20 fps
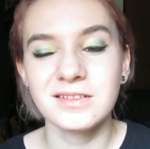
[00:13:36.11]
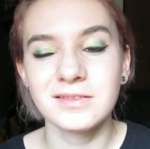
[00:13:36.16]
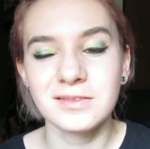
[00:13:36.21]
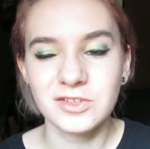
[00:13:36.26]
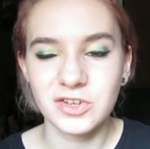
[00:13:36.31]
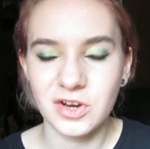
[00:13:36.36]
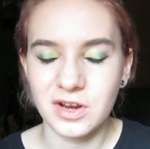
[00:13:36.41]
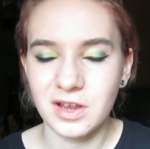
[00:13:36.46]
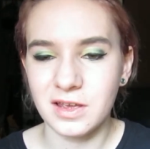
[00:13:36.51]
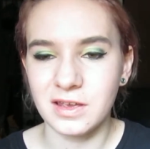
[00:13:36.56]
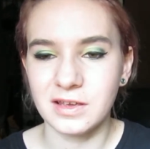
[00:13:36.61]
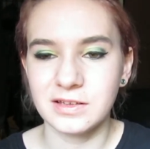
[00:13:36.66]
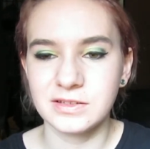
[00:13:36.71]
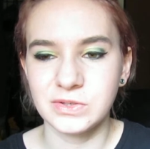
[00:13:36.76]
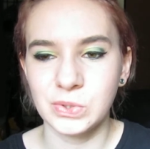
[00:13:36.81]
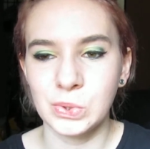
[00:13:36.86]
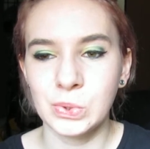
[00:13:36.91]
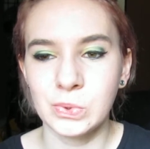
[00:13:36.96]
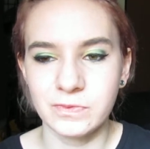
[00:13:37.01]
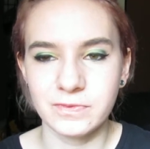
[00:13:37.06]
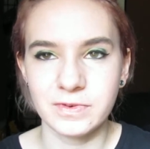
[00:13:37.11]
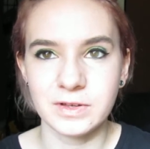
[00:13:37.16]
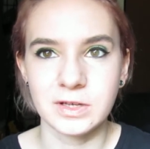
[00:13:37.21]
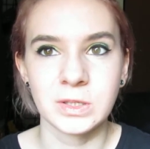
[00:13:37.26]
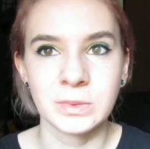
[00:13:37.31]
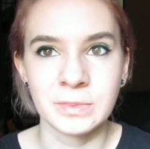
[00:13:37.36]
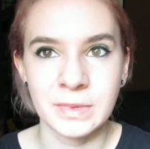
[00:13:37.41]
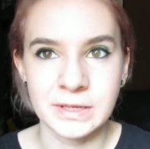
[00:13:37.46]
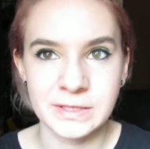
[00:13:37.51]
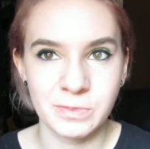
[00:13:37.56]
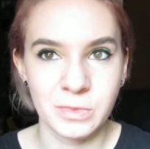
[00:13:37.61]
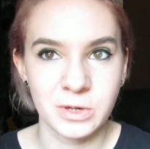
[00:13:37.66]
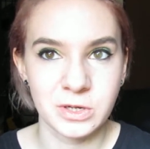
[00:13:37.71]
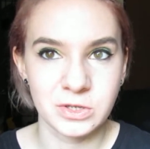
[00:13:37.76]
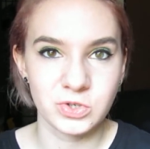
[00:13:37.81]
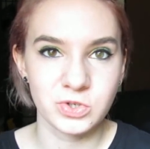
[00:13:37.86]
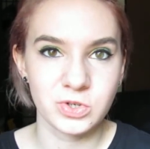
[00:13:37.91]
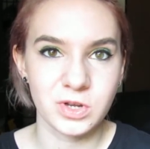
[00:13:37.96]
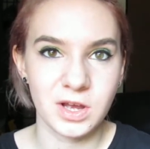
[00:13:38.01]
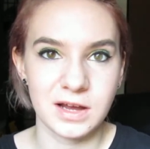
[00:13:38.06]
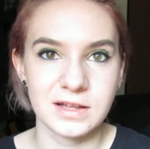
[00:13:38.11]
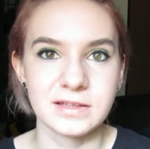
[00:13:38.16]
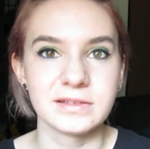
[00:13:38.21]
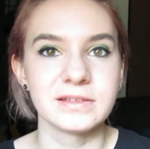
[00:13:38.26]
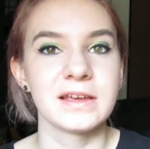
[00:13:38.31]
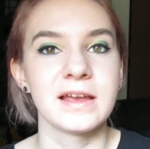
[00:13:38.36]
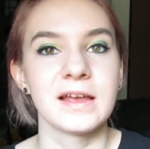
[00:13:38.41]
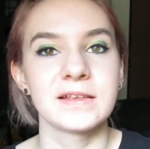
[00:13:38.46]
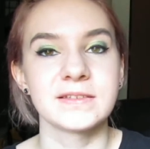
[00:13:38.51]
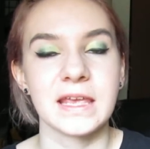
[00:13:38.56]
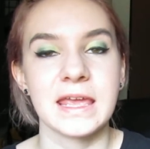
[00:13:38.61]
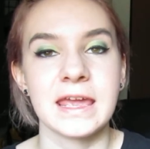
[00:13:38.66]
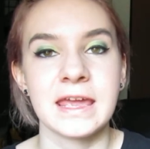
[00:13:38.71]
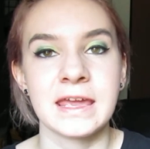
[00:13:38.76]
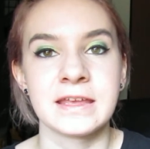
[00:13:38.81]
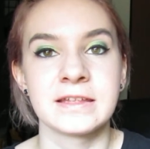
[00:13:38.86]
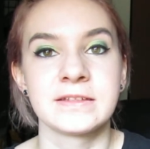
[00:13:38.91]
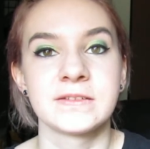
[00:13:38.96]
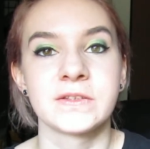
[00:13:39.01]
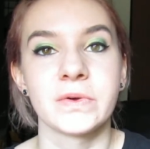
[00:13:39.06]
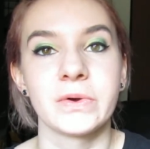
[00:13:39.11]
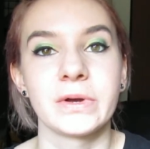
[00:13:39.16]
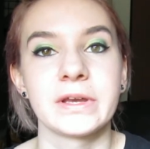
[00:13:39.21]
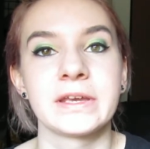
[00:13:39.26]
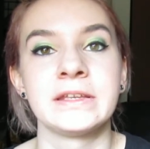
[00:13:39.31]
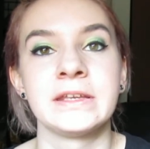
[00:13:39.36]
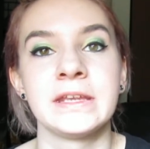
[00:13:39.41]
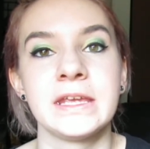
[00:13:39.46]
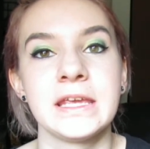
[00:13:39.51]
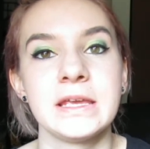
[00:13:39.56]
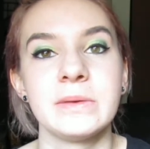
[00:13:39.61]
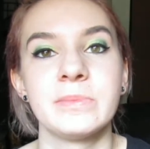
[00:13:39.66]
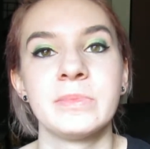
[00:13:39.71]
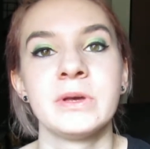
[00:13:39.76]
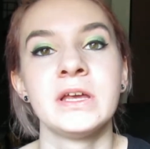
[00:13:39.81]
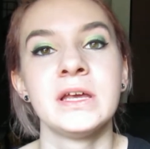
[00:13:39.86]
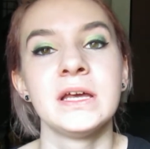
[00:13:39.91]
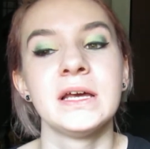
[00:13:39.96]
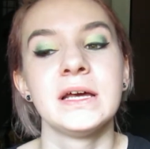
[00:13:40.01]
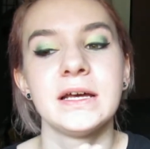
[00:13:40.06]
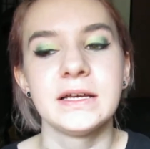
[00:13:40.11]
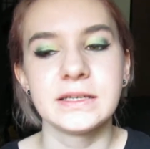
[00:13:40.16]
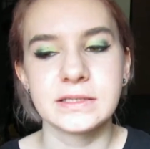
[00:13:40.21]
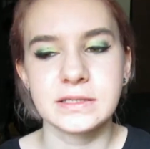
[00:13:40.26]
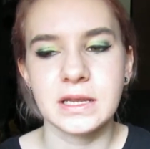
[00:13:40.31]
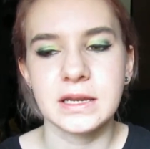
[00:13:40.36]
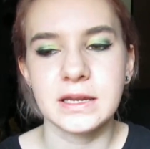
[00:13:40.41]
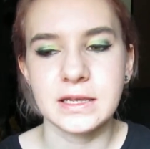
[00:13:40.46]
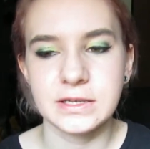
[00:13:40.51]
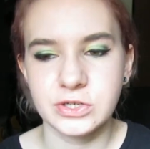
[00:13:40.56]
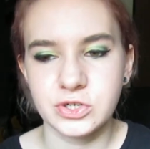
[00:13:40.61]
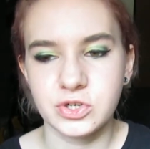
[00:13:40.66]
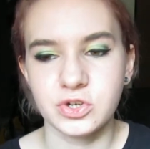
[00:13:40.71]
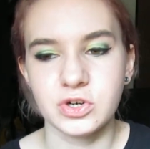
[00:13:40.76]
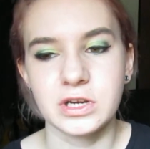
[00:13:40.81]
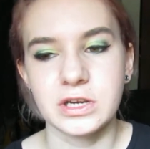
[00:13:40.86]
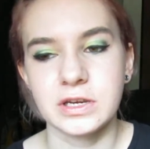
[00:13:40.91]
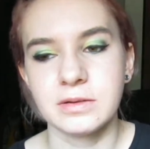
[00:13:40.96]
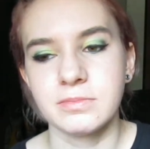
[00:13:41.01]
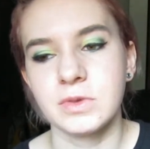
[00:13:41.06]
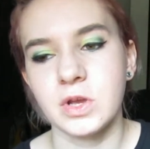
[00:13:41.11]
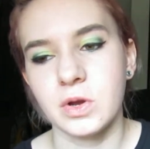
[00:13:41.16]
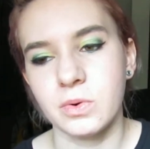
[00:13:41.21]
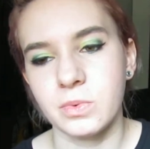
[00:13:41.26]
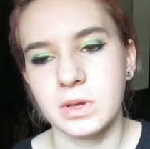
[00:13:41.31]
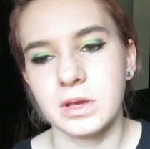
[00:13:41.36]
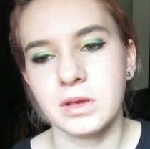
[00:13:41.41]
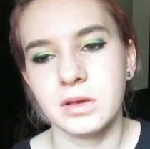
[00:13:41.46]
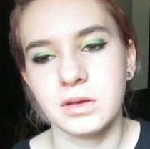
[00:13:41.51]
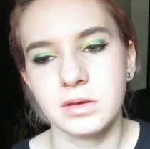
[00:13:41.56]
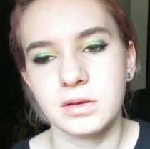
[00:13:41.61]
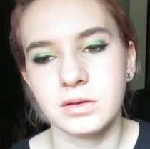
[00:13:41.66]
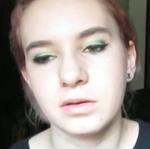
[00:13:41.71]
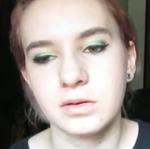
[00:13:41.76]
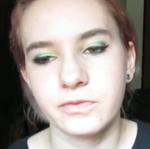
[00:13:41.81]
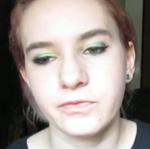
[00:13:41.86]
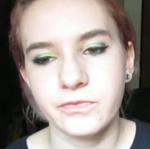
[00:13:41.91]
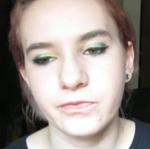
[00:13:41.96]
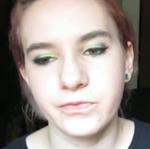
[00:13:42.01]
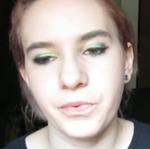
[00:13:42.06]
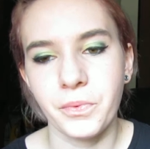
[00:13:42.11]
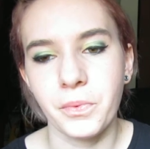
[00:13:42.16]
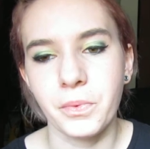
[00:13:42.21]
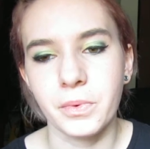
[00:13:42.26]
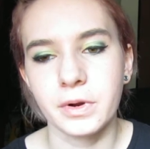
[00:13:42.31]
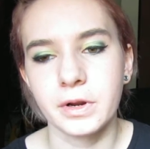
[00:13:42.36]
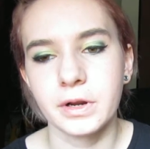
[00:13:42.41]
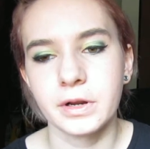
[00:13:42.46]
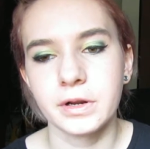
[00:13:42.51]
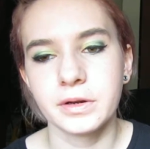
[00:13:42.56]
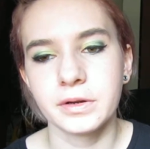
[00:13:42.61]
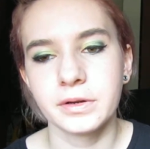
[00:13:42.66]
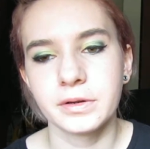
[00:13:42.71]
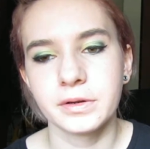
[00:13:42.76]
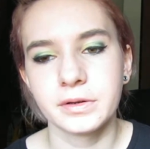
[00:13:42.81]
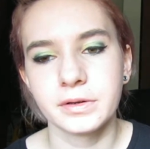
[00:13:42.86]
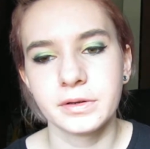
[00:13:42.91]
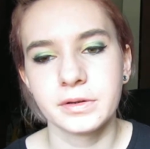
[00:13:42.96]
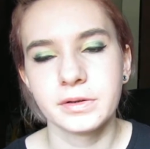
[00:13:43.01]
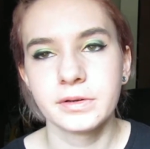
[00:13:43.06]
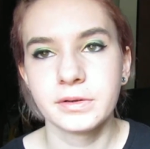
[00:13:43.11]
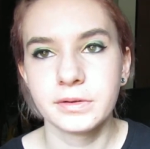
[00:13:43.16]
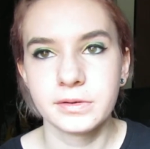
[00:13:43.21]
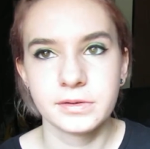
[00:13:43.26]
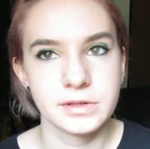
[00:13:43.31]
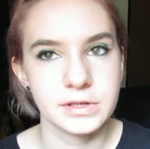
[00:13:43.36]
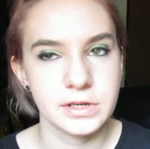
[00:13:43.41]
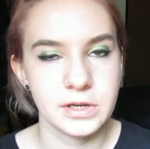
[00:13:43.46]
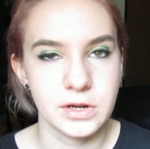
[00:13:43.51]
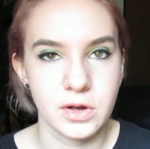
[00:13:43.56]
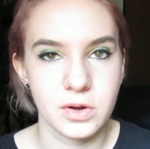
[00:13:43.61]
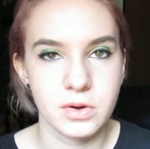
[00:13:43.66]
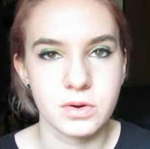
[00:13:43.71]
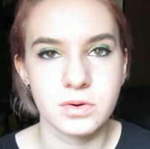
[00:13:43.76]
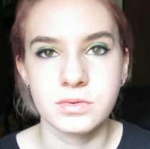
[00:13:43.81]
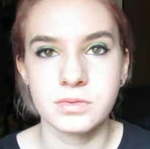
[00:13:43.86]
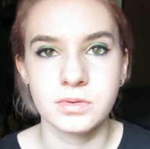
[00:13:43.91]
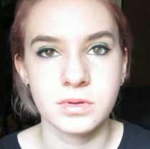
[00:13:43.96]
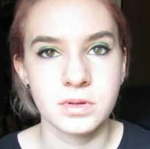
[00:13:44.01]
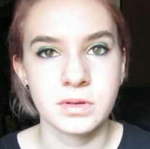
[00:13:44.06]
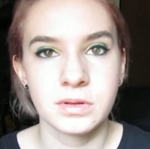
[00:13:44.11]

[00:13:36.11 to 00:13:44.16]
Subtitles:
try to film as much content as I can so I can keep a steady stream going for, a